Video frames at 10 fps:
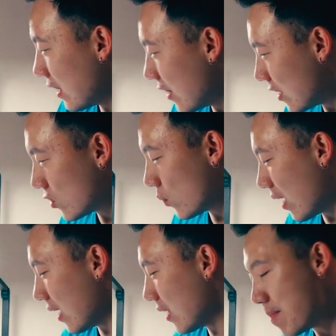this
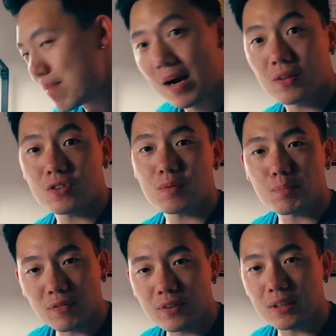way and the mouse is
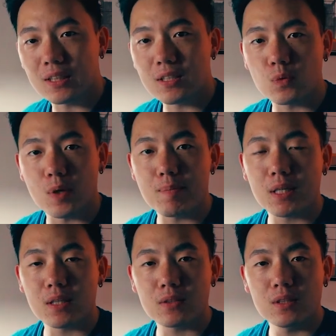perfectly this way,
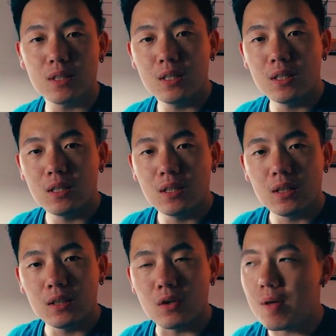because
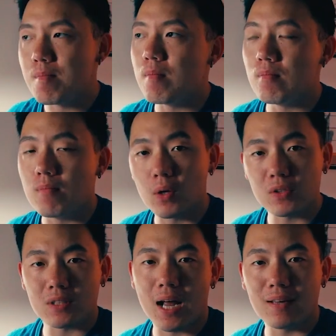you know, in
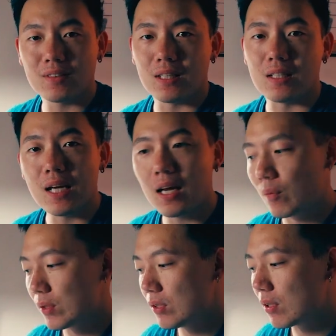most times of the day
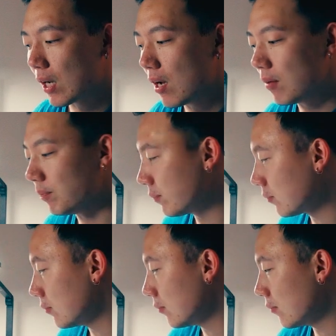when you come
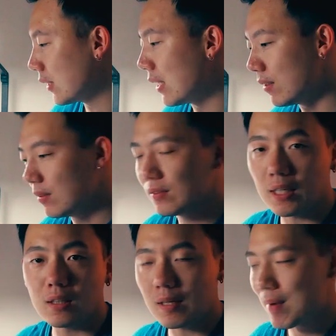and
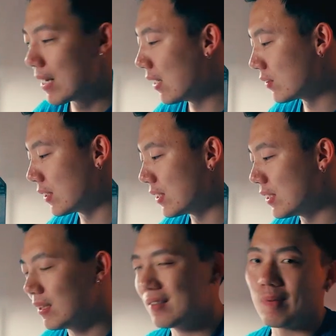take a look at my desk, you're gonna
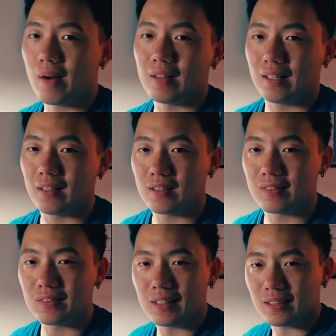see it's probably like
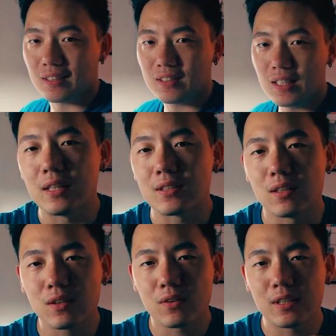this or like this. It's
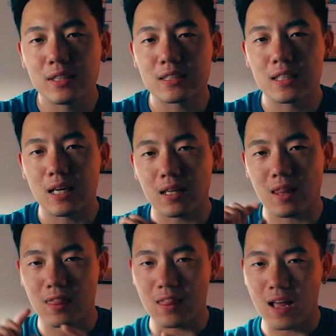little things
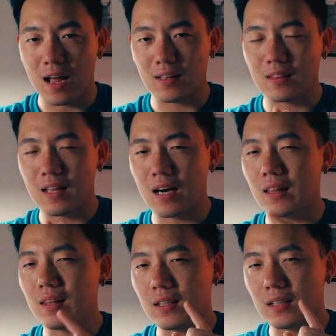like that that
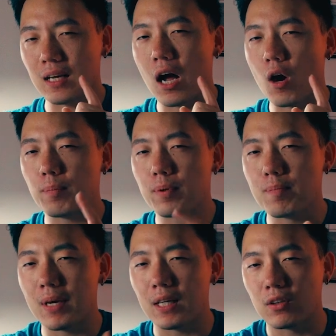I think can help
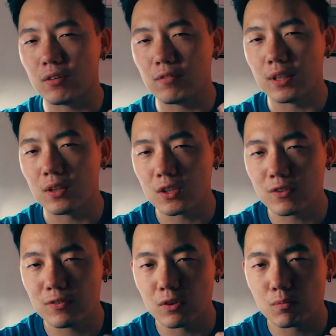make your
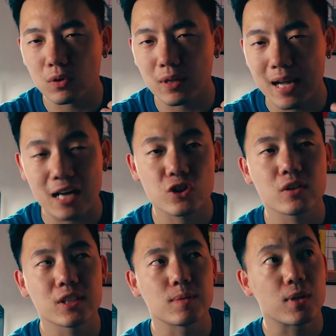videos feel more
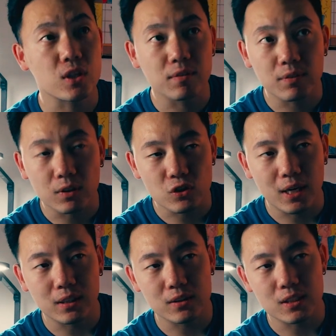natural, especially if you're
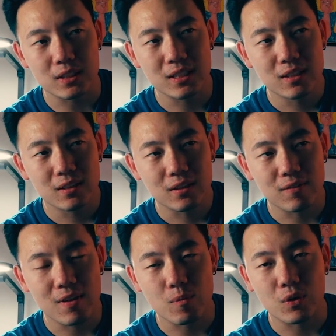trying to
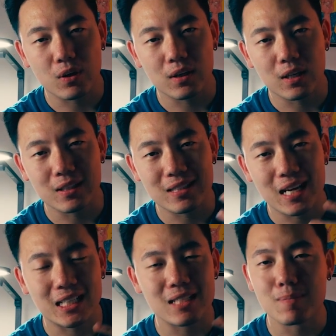give that more
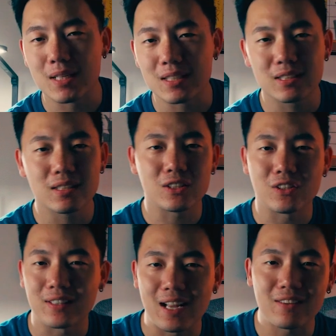document
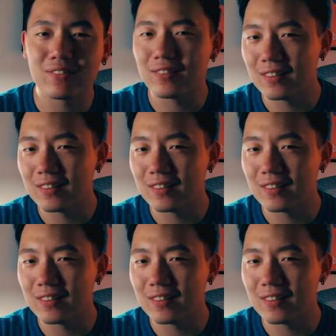your life